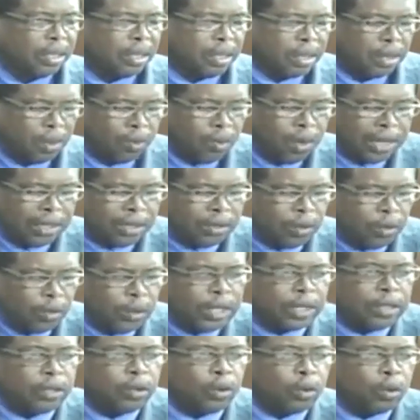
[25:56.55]
What do
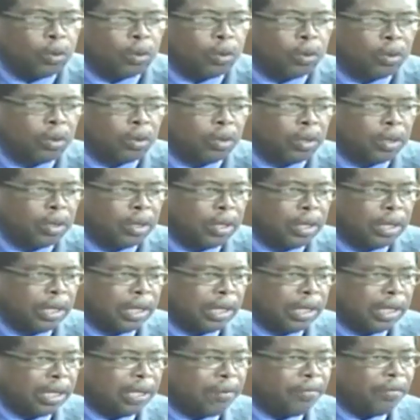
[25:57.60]
we do?
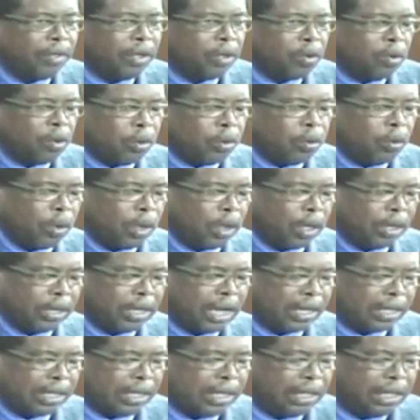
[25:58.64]
Given the good work
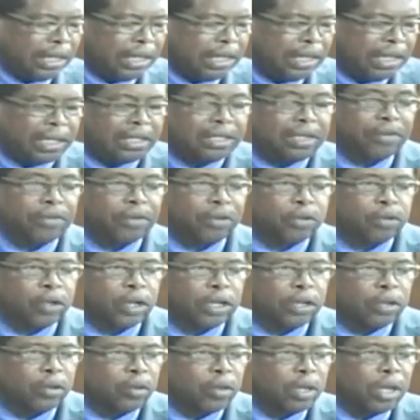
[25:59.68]
that the leaders of the
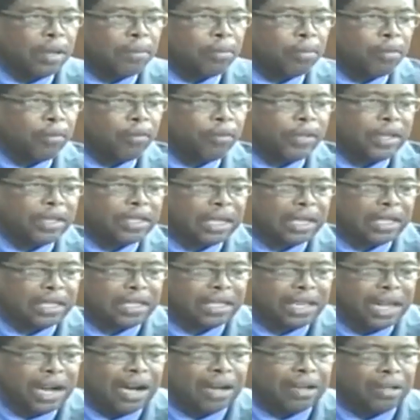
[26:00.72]
trade union movements have
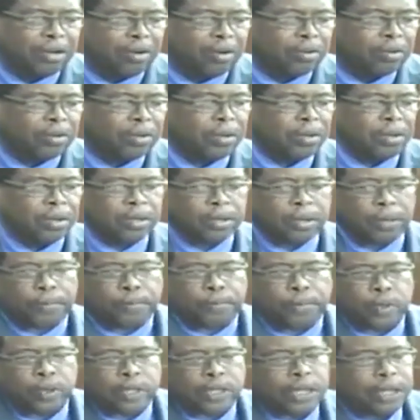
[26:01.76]
carried out to
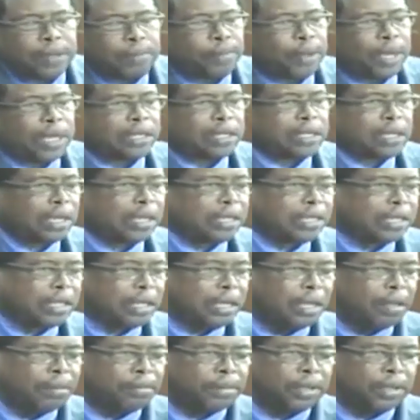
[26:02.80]
put in pension scheme,